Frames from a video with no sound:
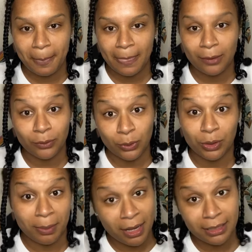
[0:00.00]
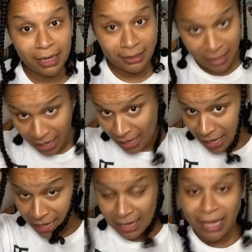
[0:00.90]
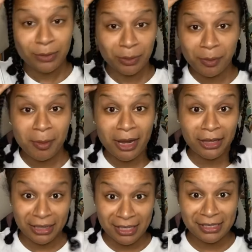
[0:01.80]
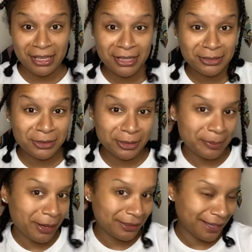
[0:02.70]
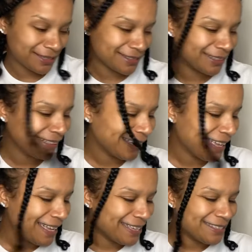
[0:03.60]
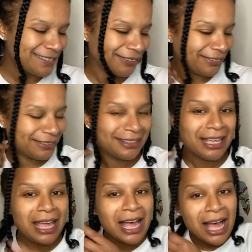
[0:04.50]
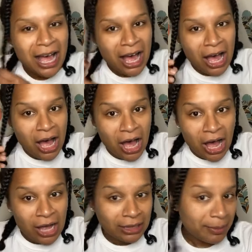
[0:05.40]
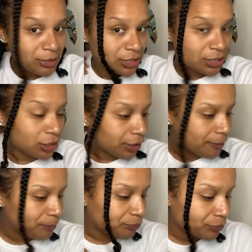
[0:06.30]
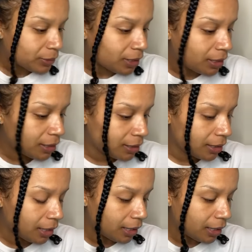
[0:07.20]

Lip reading: record a podcast, and I don't want to wear my hair like this during the podcast. So let me just get started. Maybe